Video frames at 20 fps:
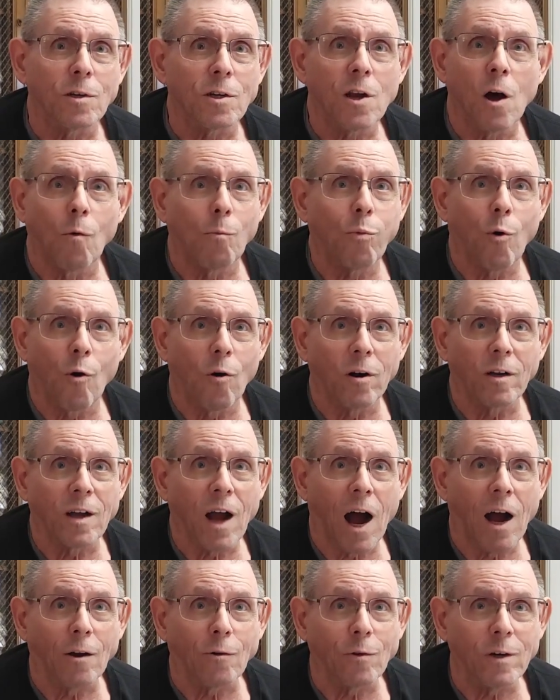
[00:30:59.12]
There was no poured
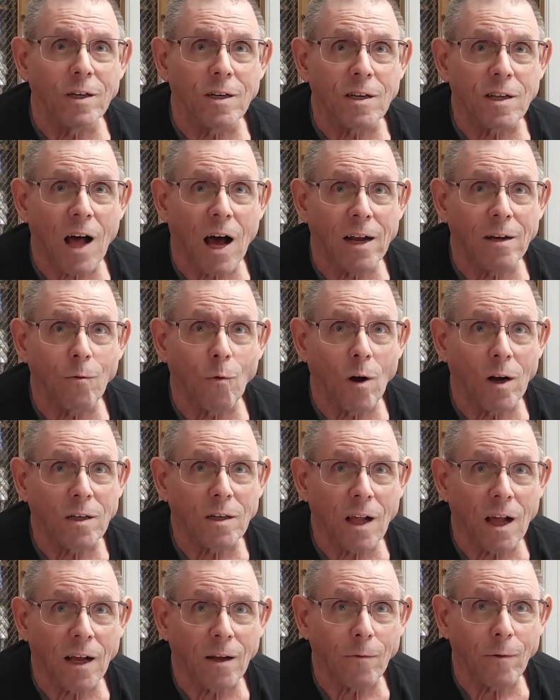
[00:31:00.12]
concrete
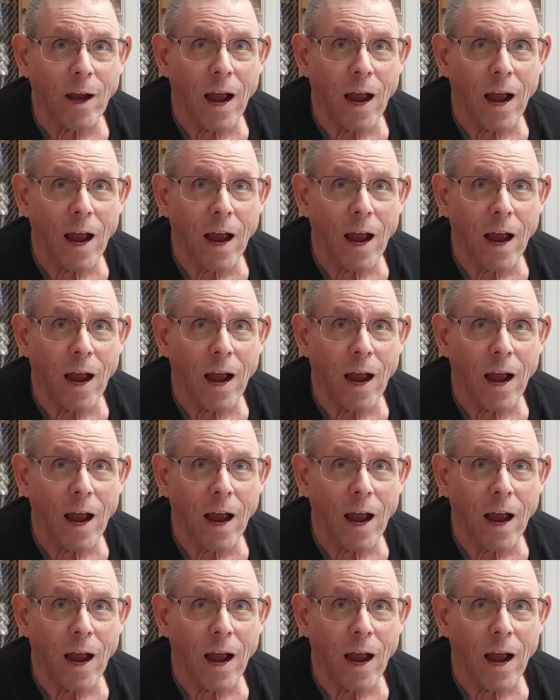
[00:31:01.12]
sidewalks